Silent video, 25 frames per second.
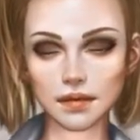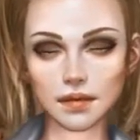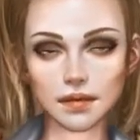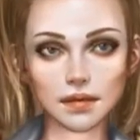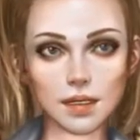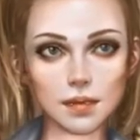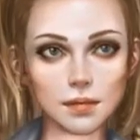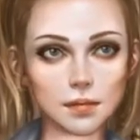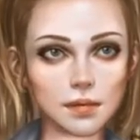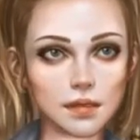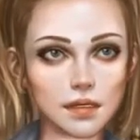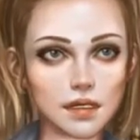The
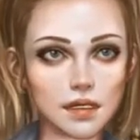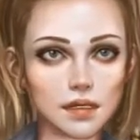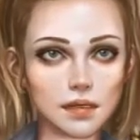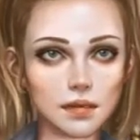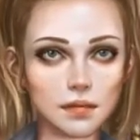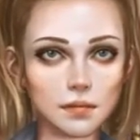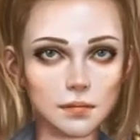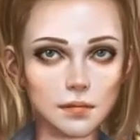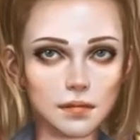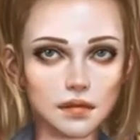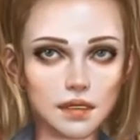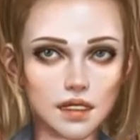nearest
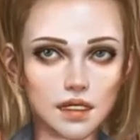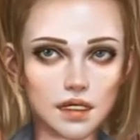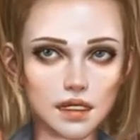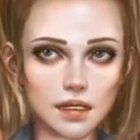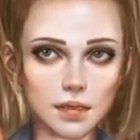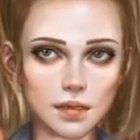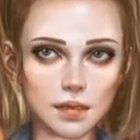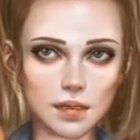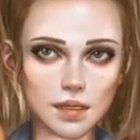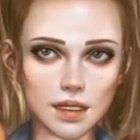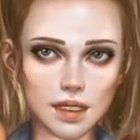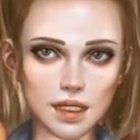airport is
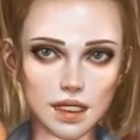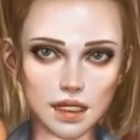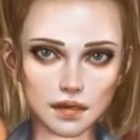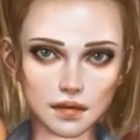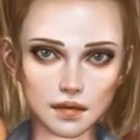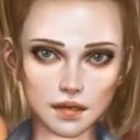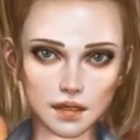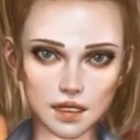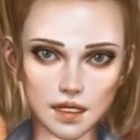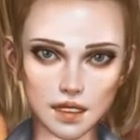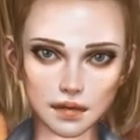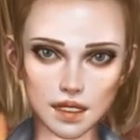London
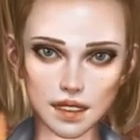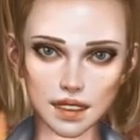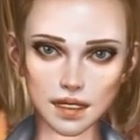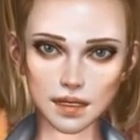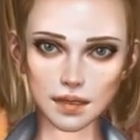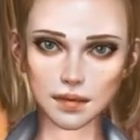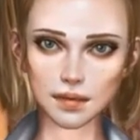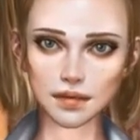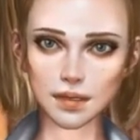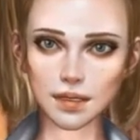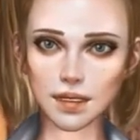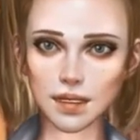City
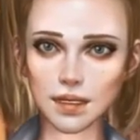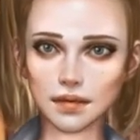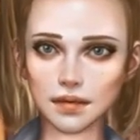Airport,